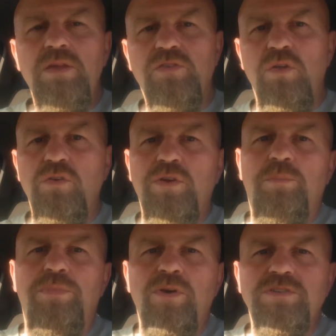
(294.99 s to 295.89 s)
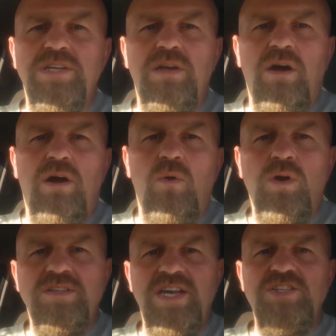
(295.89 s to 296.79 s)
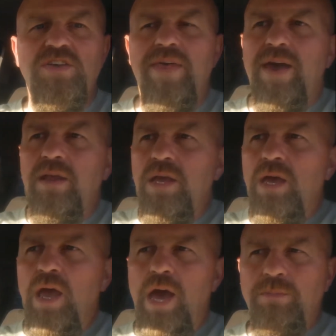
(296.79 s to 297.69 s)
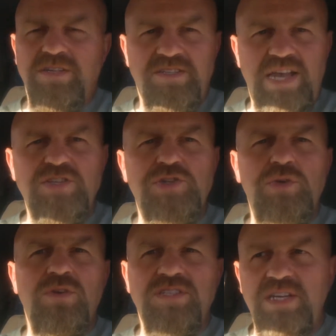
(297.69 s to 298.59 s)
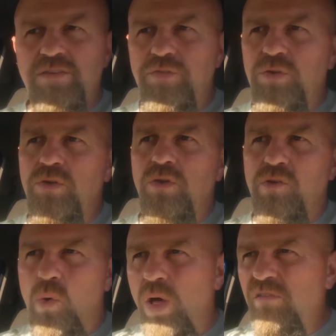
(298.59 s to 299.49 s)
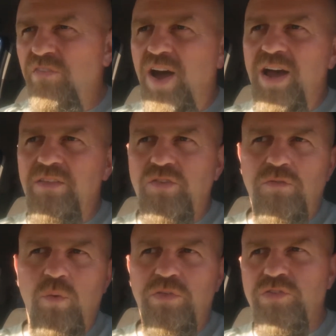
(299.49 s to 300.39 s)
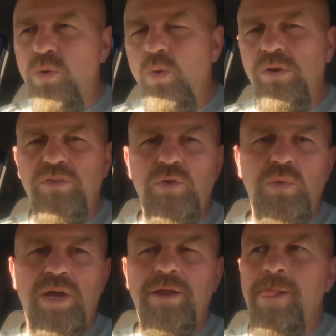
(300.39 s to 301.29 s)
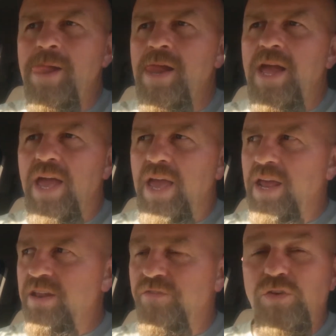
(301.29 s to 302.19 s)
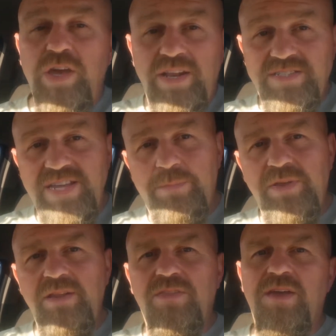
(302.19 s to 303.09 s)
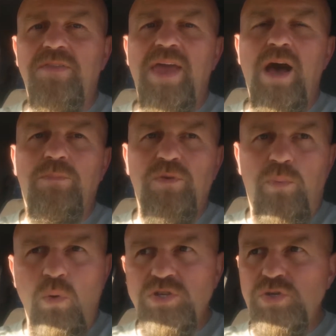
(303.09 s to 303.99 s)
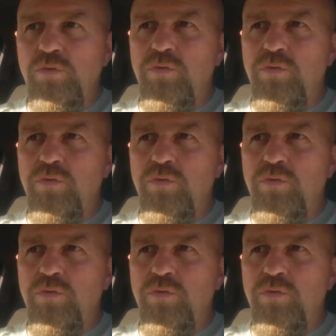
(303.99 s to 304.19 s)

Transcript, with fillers: So there's a there's an uh, organization that helps assess you to see if you, you know you're qualified, so forth and so on to do that. And if you get accepted, then they help support you